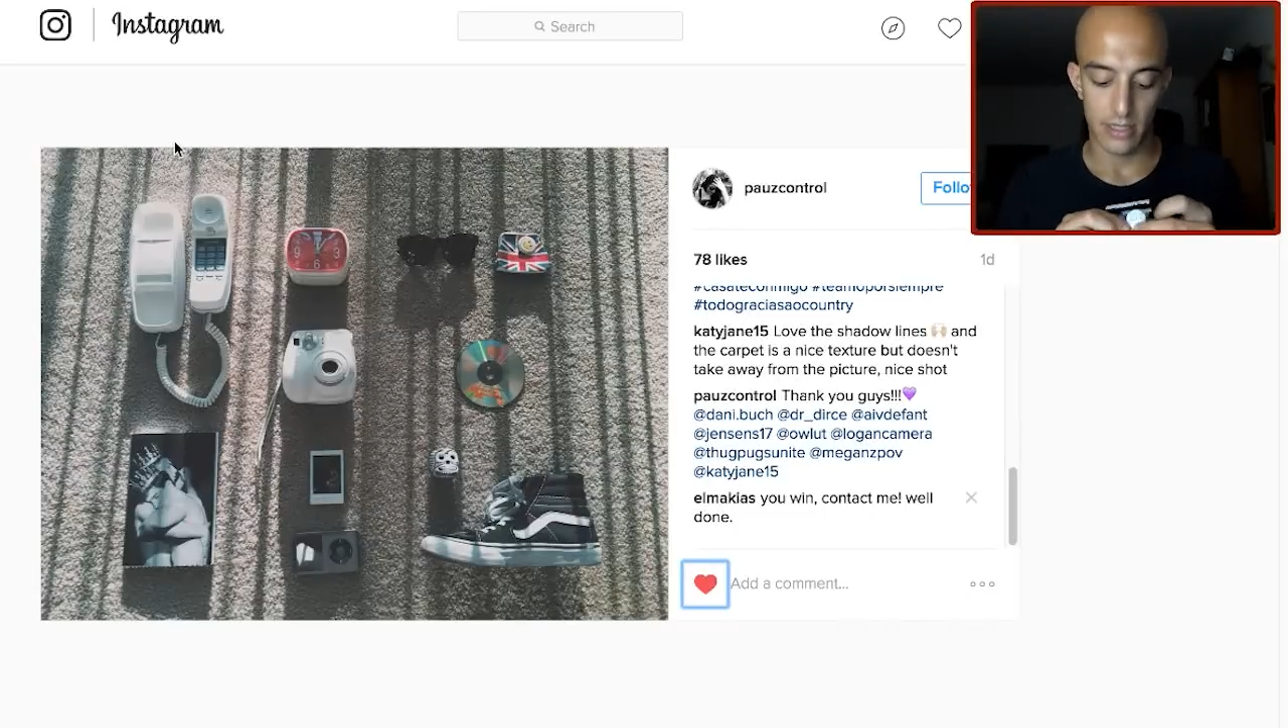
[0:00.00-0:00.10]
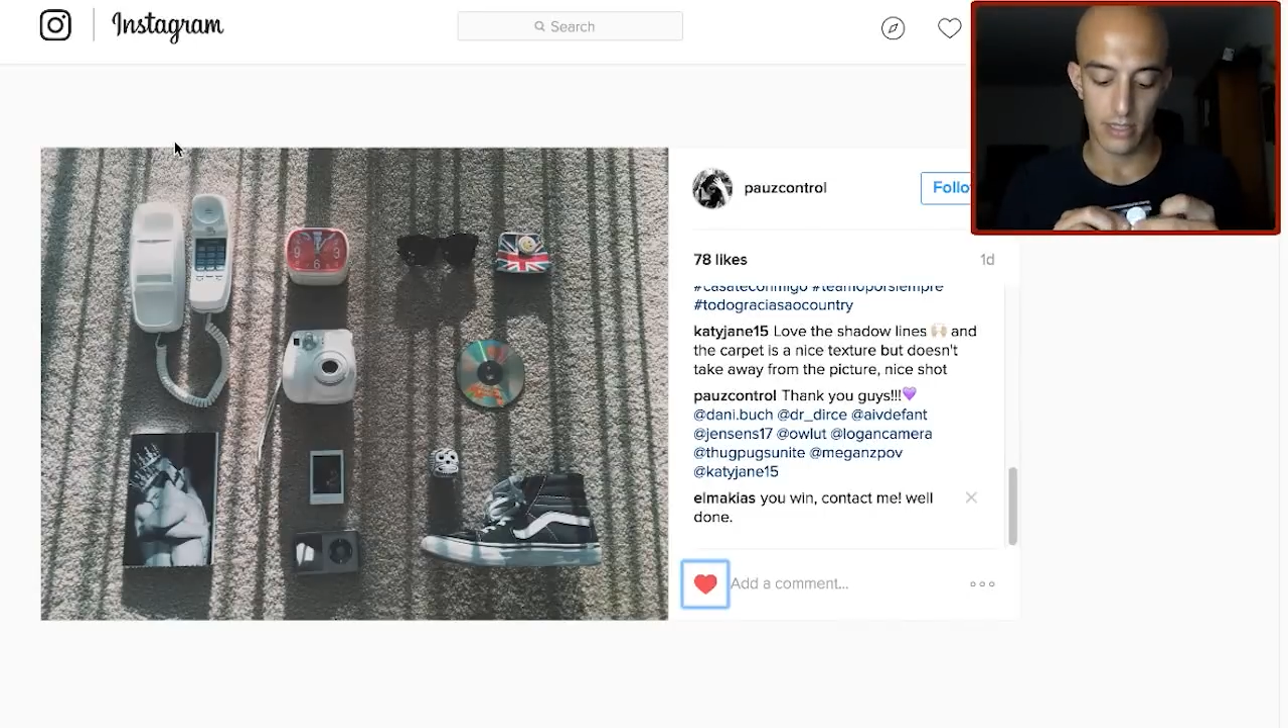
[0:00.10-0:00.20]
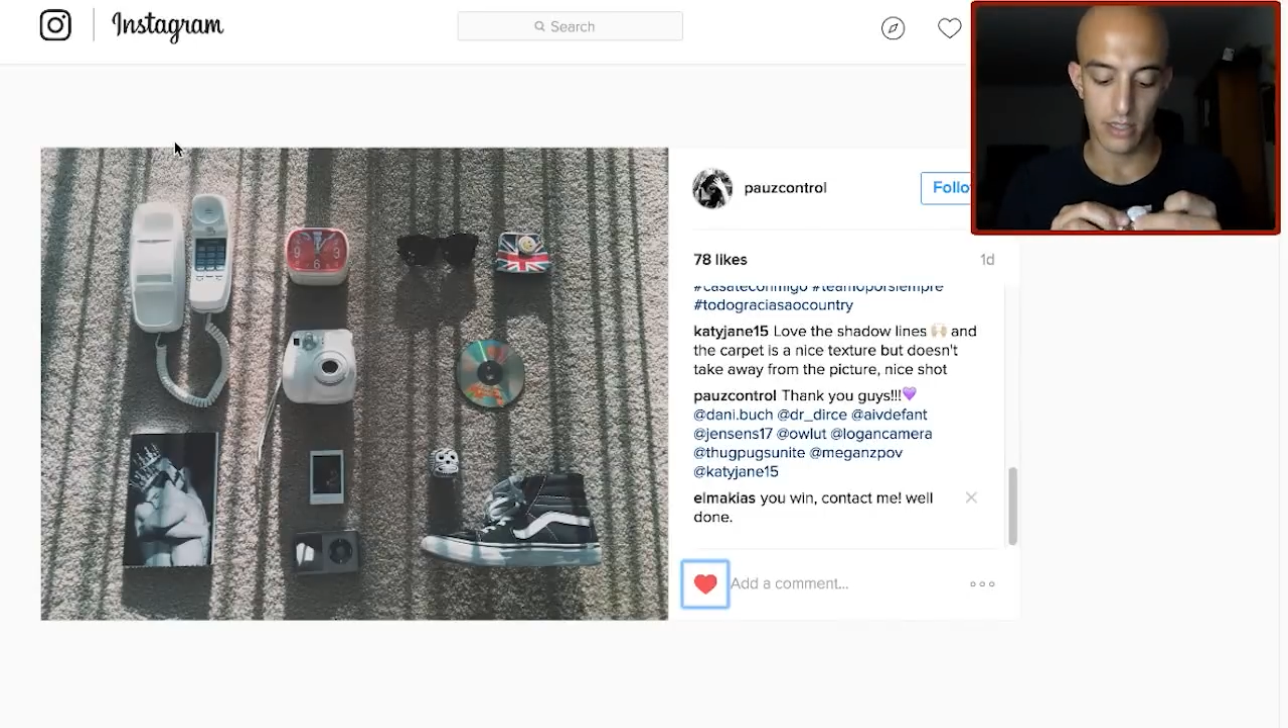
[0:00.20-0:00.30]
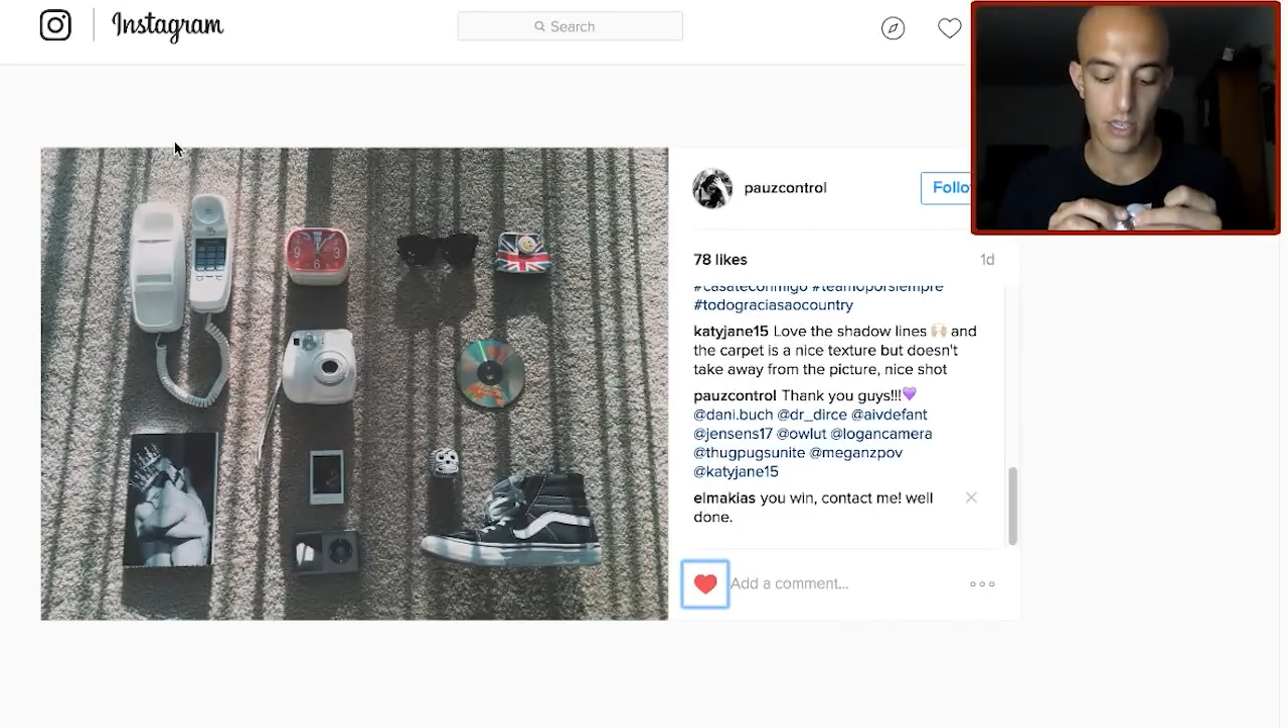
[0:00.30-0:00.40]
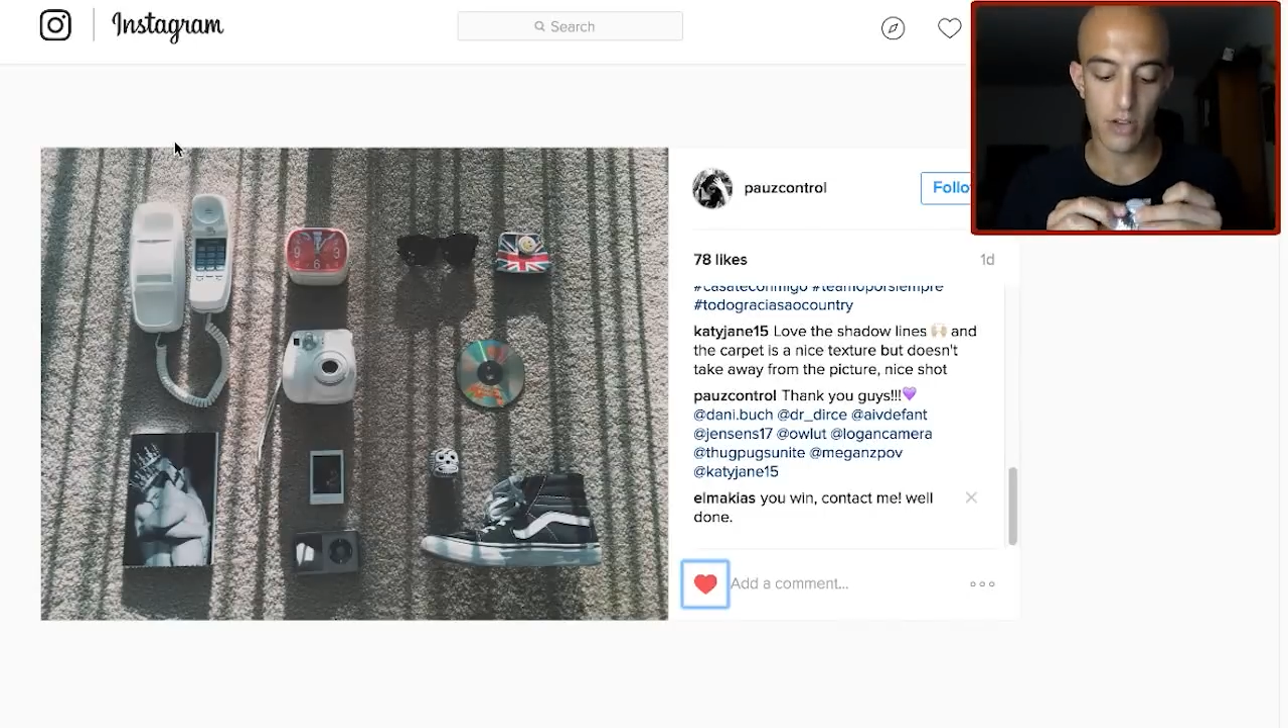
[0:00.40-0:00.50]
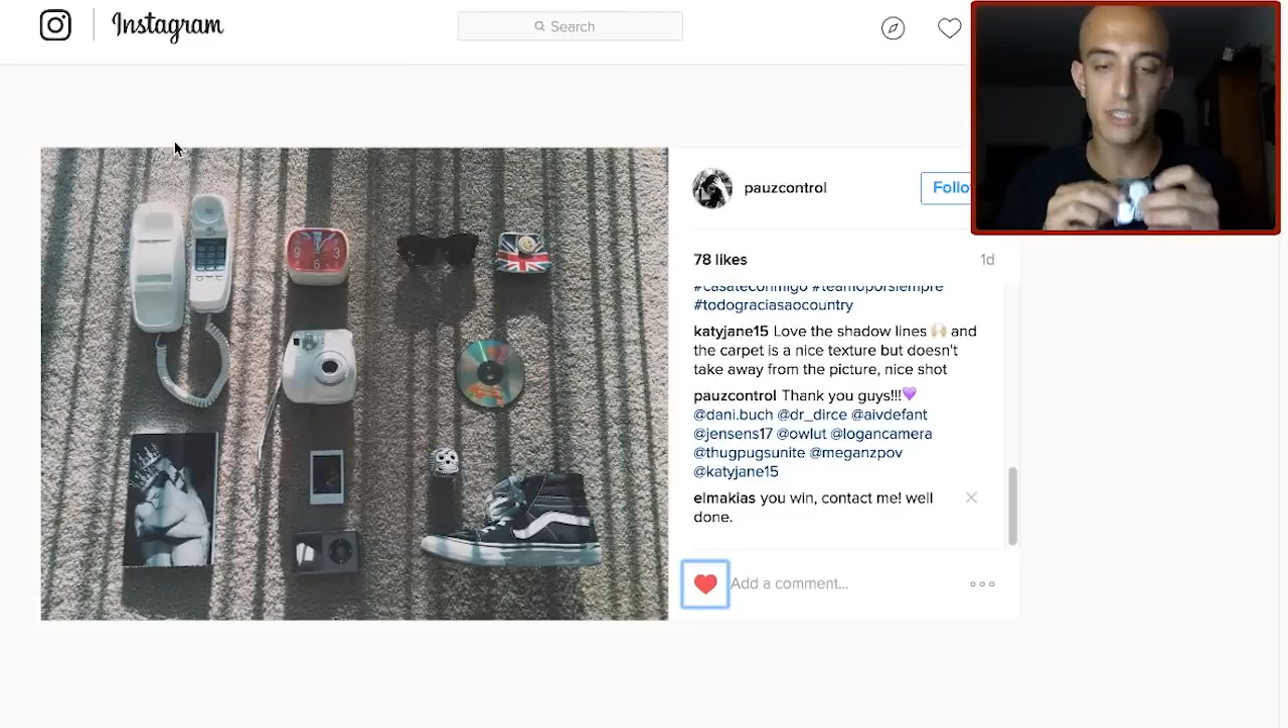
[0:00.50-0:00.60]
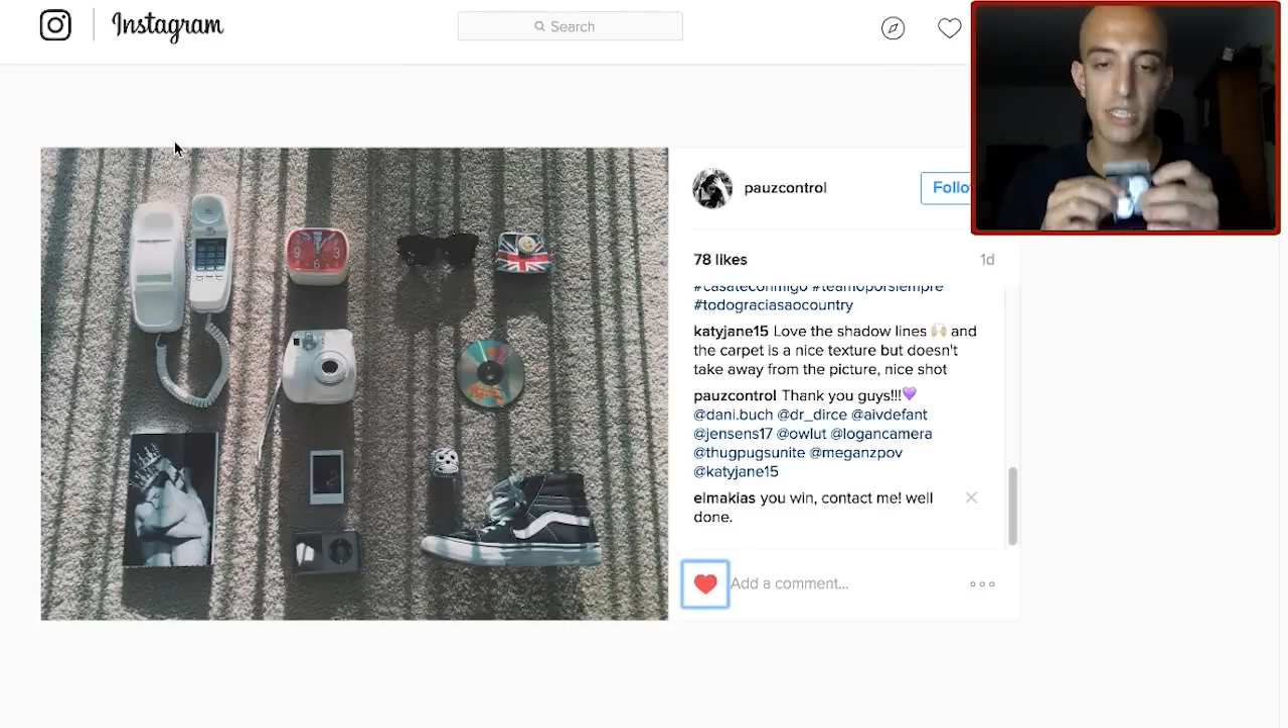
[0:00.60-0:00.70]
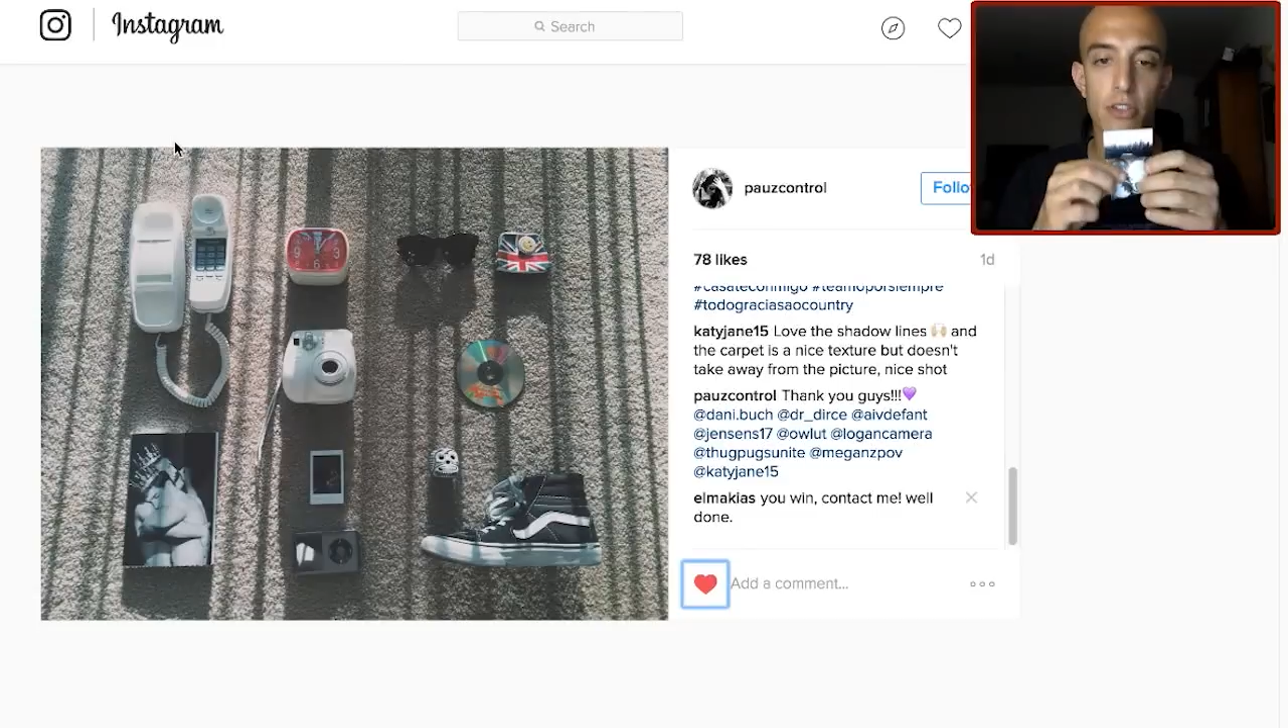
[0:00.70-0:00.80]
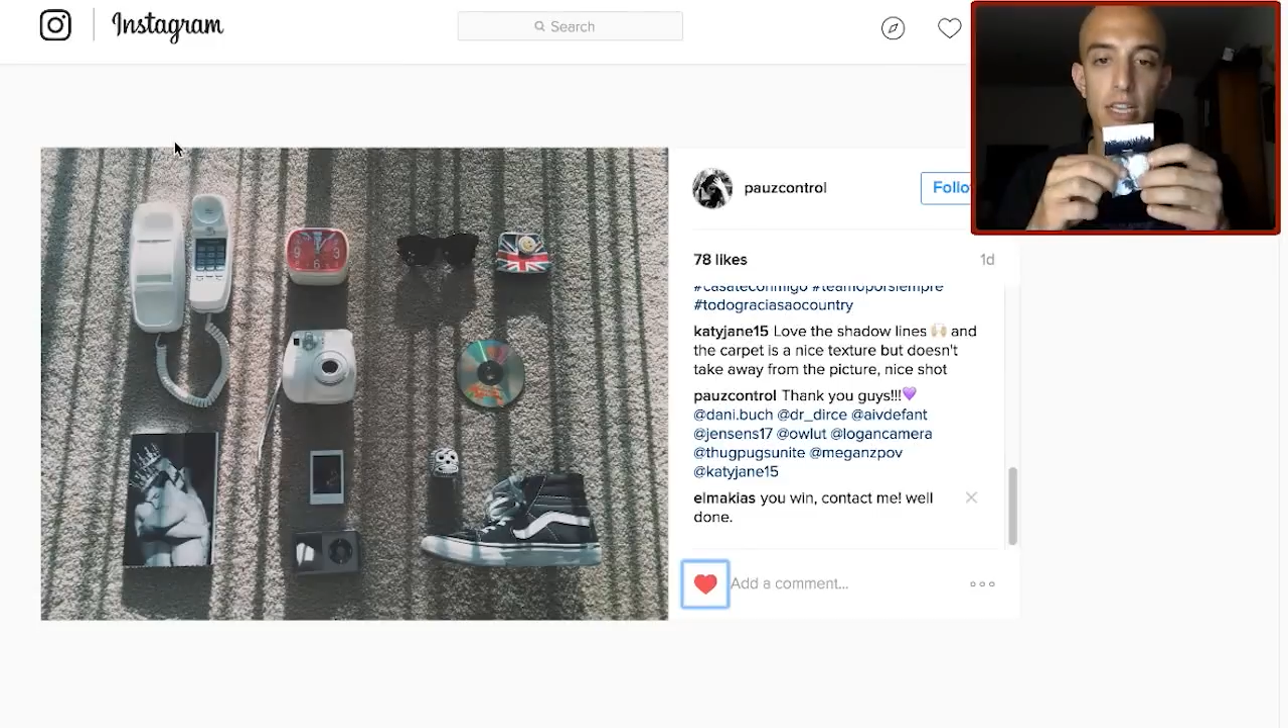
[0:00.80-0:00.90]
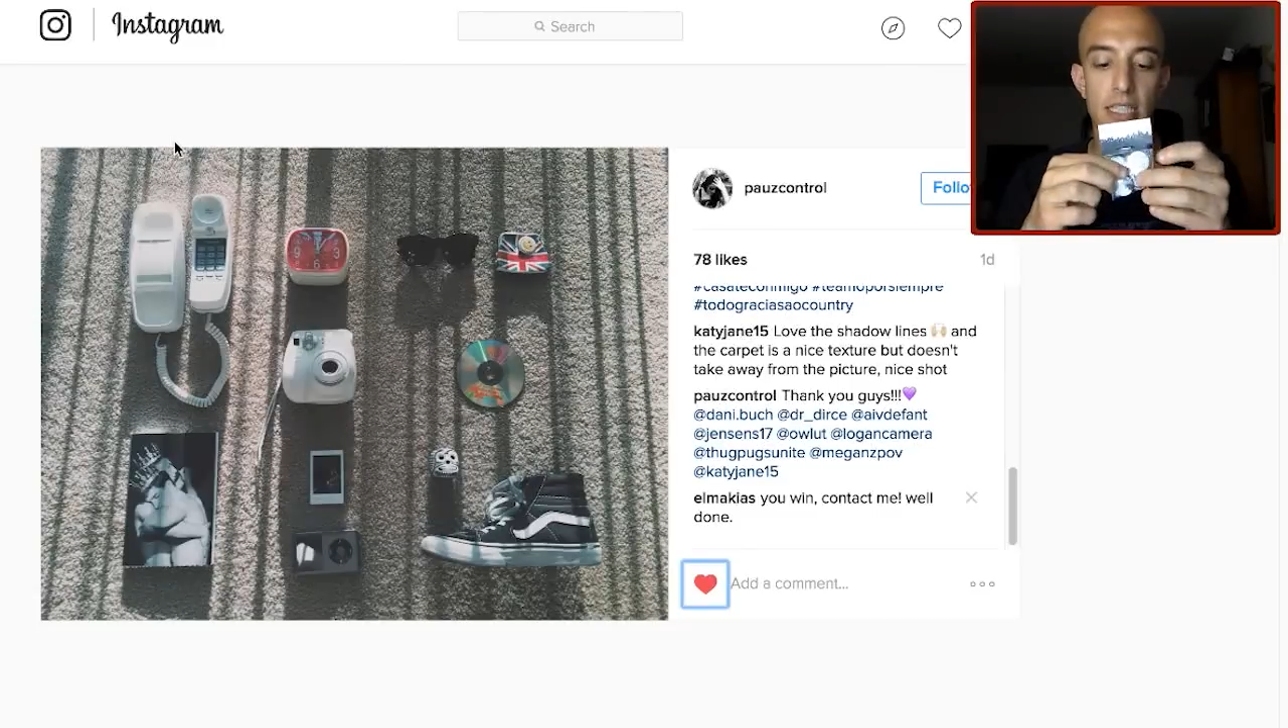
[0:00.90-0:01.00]
So we'll
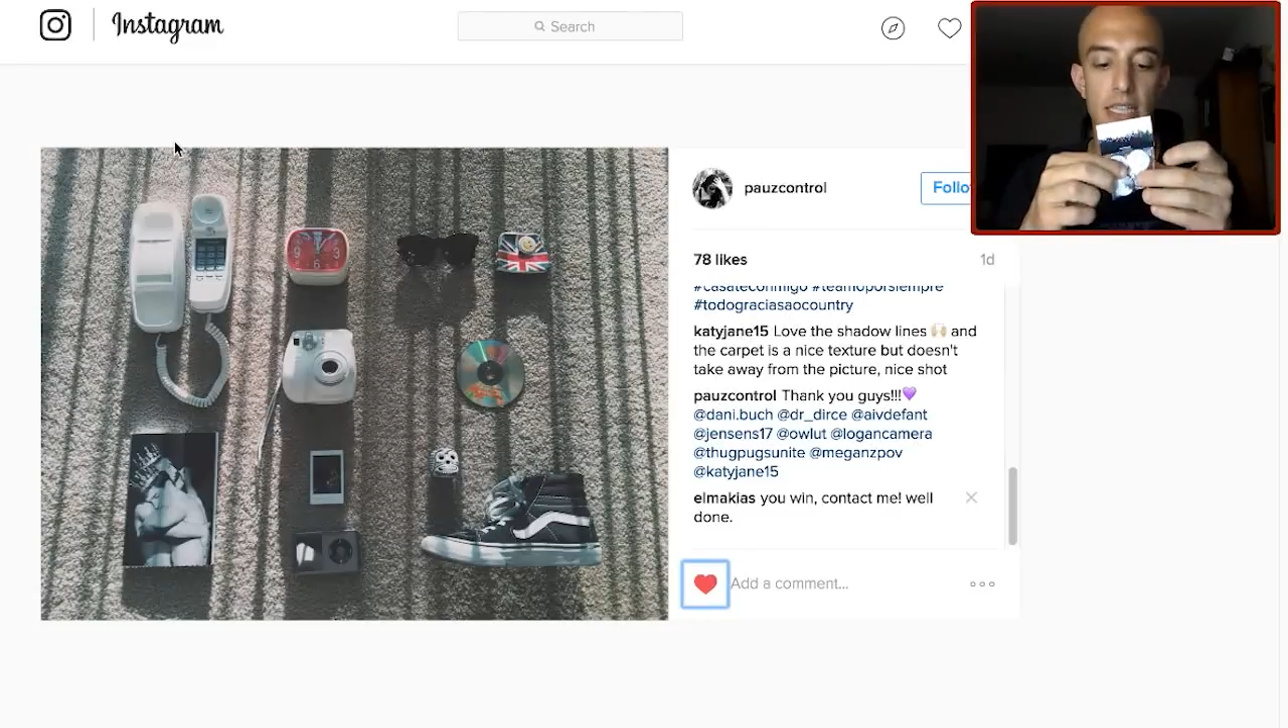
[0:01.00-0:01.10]
send you this